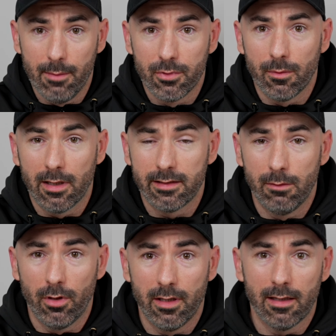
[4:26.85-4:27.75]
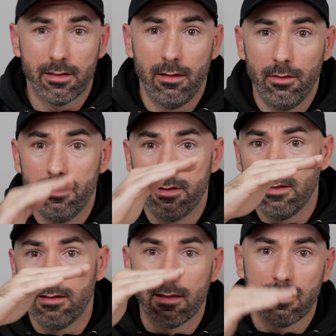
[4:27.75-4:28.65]
So actually what you're actually losing
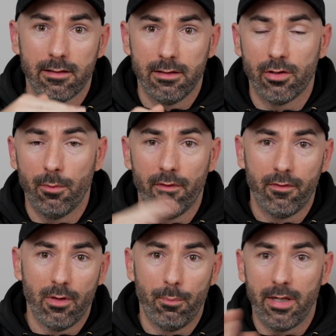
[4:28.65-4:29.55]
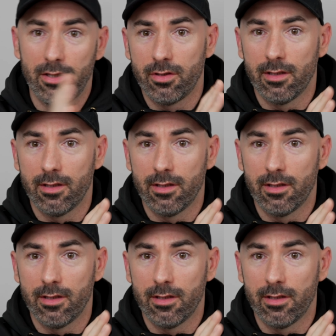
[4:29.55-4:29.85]
is actually some of the picture.